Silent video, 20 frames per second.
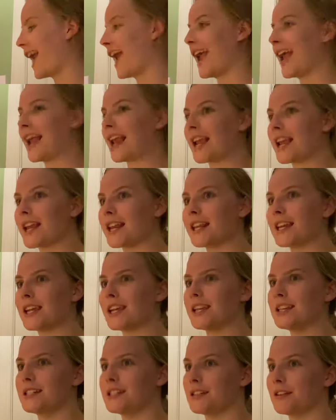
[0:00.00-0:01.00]

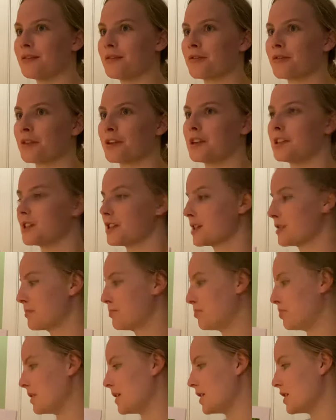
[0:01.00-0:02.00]
80 different
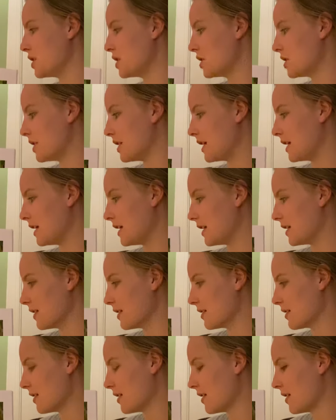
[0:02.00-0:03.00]

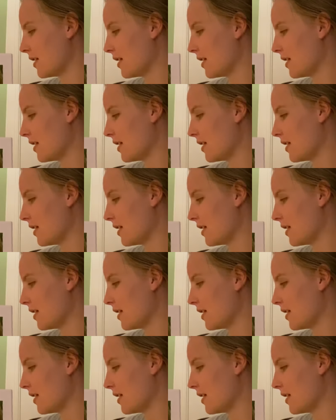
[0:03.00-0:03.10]
species.